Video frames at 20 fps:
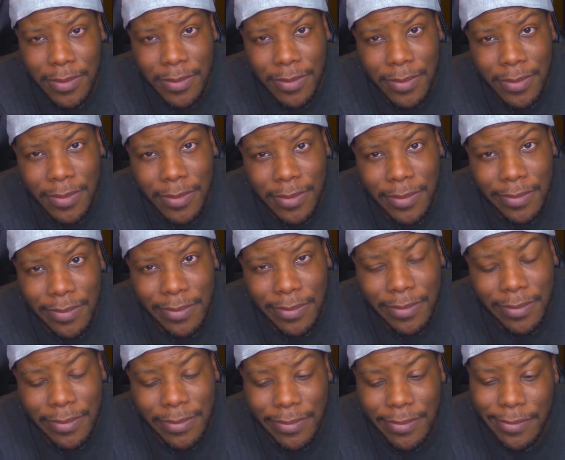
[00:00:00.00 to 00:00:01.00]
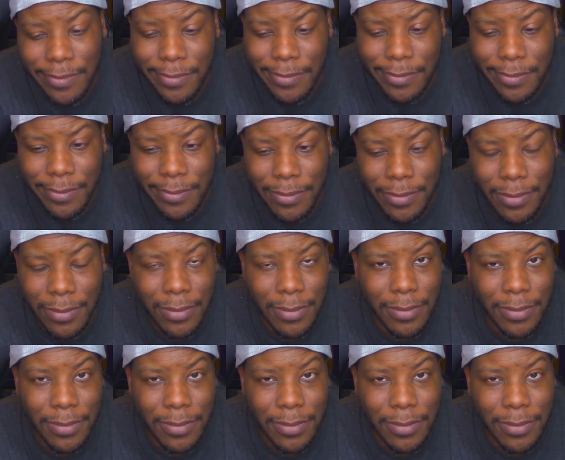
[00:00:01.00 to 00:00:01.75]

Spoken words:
Nobody speaks.